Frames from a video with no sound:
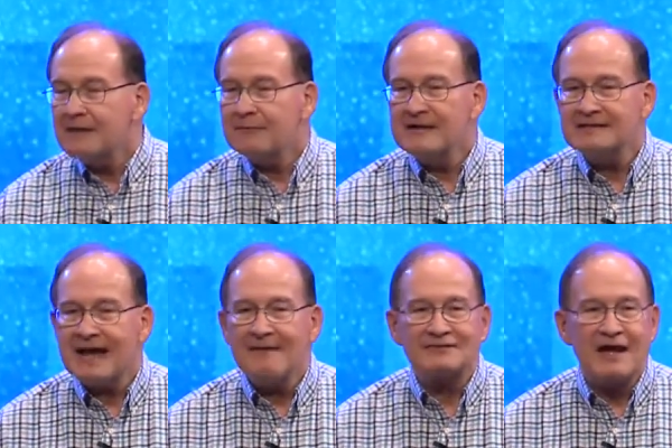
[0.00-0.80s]
Three
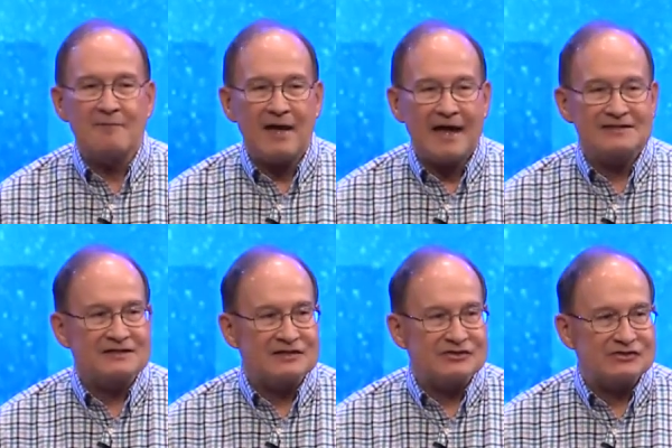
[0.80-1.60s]
times in our
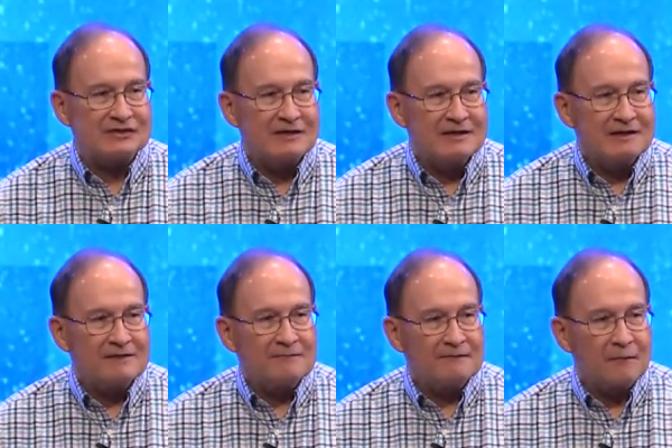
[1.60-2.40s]
passage,
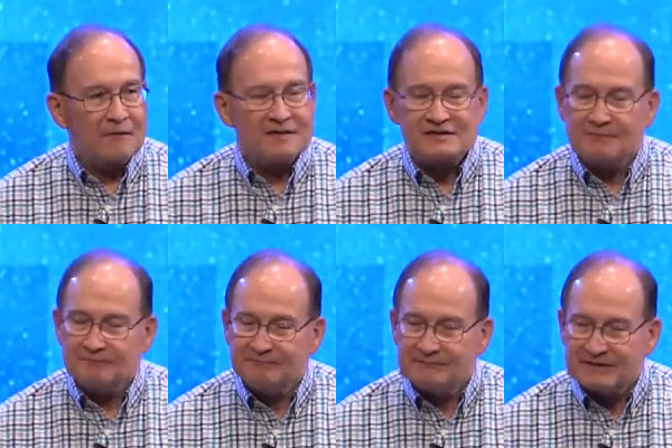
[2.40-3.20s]
before this
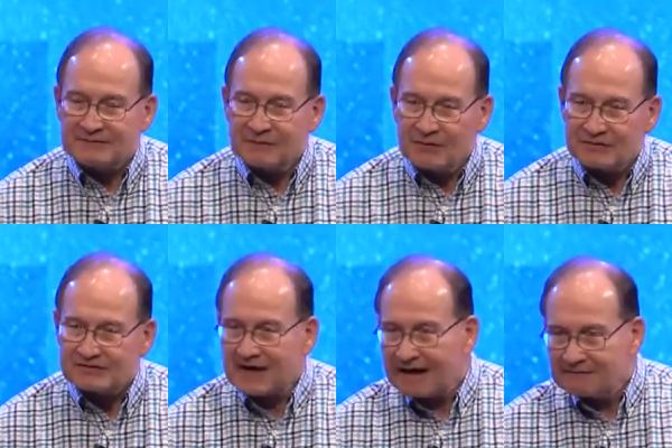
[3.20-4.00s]
verse,
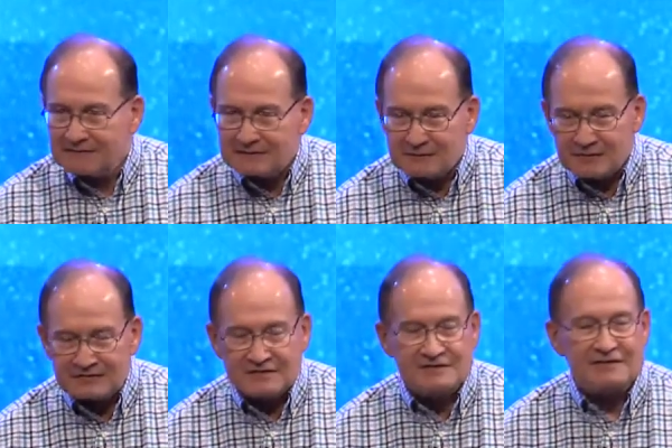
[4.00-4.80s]
after these
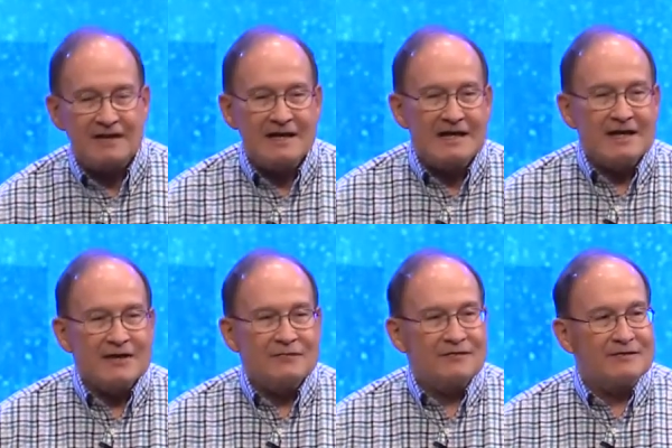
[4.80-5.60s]
verses,
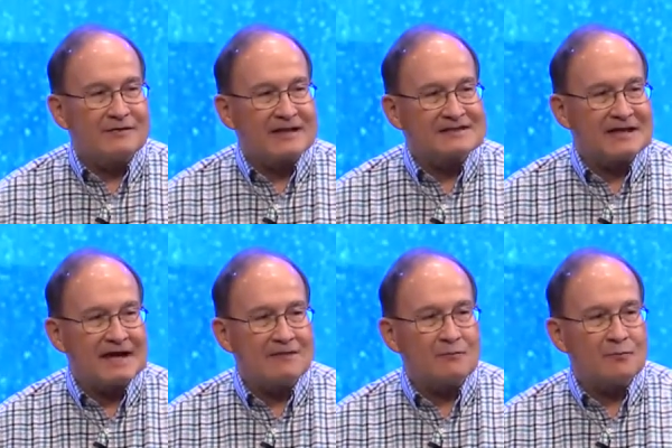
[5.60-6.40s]
they
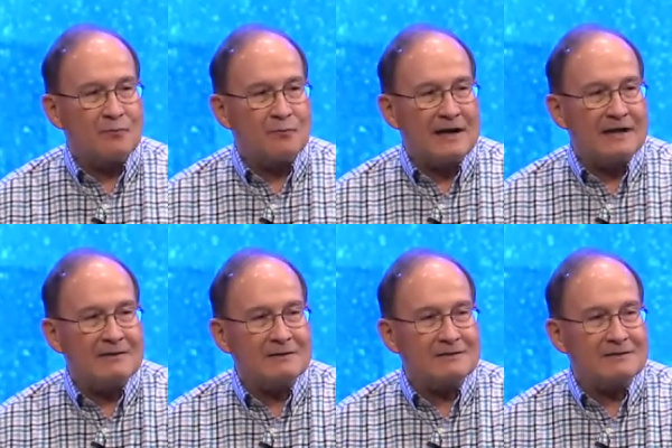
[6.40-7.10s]
say, we